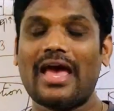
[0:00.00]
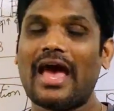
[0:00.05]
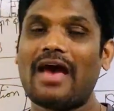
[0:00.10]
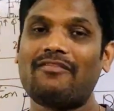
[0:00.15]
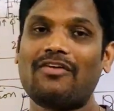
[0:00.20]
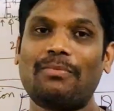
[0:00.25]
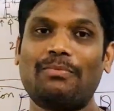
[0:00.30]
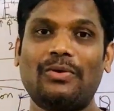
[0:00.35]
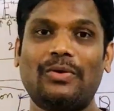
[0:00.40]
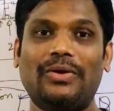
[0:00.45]
I
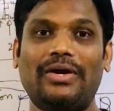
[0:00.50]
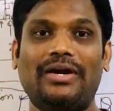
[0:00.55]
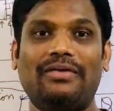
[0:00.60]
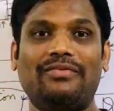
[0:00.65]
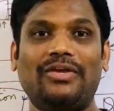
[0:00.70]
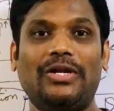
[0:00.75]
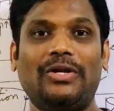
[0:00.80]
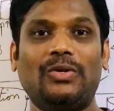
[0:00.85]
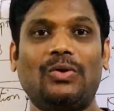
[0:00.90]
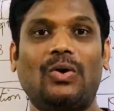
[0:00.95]
have uploaded a
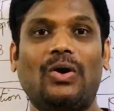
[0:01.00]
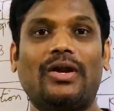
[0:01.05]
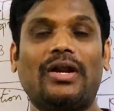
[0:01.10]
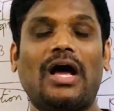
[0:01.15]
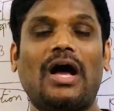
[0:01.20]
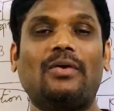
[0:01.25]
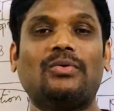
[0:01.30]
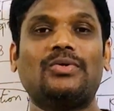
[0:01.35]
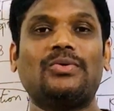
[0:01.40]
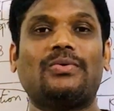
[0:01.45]
video on
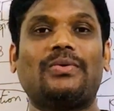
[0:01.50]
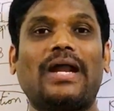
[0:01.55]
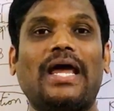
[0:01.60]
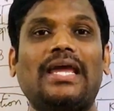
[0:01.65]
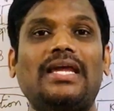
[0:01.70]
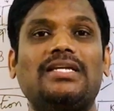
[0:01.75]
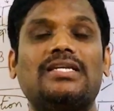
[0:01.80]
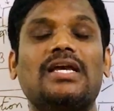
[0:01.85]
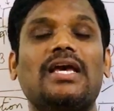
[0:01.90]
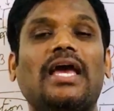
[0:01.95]
how to
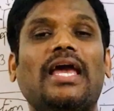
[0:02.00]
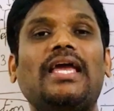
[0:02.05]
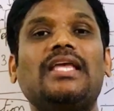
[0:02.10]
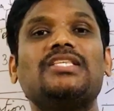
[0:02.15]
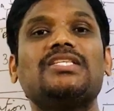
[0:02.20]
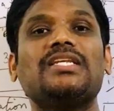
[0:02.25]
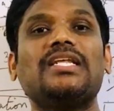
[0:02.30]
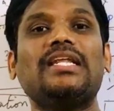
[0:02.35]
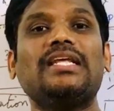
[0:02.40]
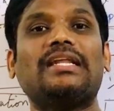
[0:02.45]
write
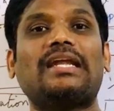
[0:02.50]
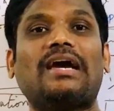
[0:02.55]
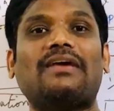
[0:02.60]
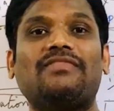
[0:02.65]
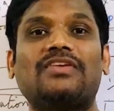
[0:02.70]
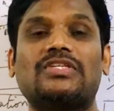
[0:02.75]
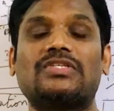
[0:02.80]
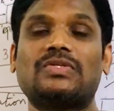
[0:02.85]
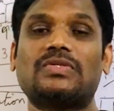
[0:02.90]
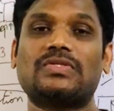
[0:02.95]
engineering
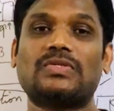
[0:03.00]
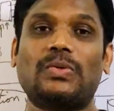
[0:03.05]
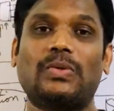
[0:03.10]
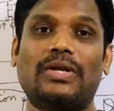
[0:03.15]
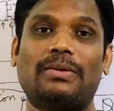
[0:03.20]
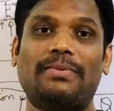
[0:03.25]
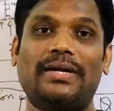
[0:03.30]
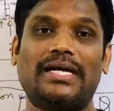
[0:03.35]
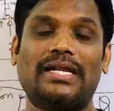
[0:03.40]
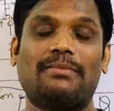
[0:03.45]
graphics to
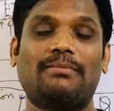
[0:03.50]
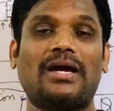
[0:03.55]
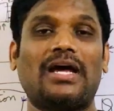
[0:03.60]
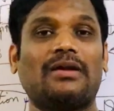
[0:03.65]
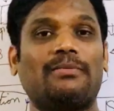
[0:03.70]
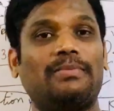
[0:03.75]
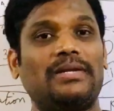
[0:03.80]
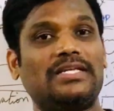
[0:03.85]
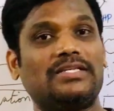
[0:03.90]
score a better mark.